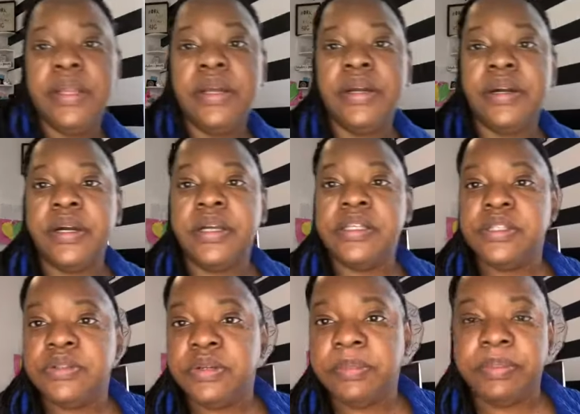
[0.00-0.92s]
the girls
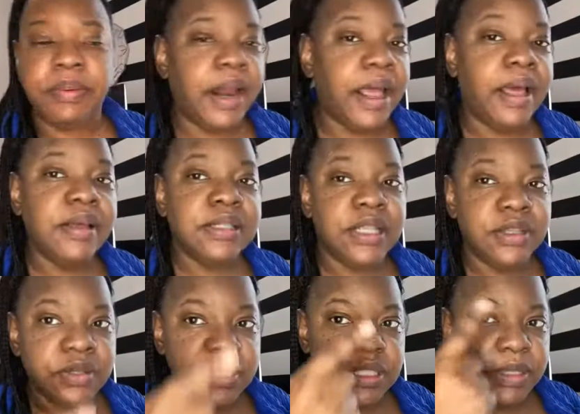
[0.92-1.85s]
do the brow, they
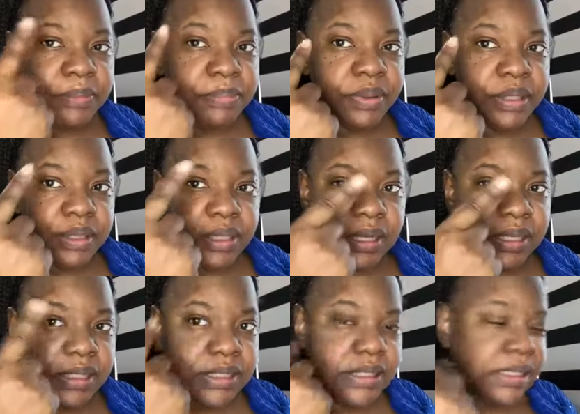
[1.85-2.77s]
usually put the
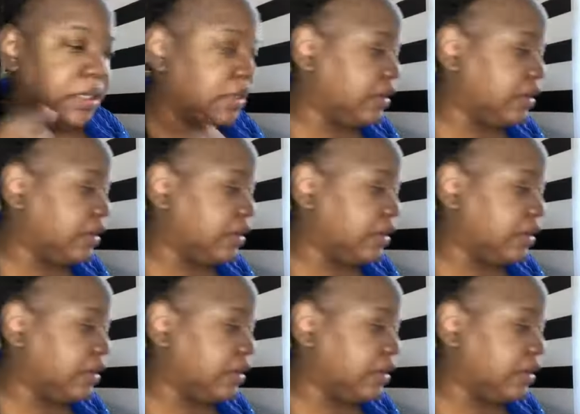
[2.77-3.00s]
concealer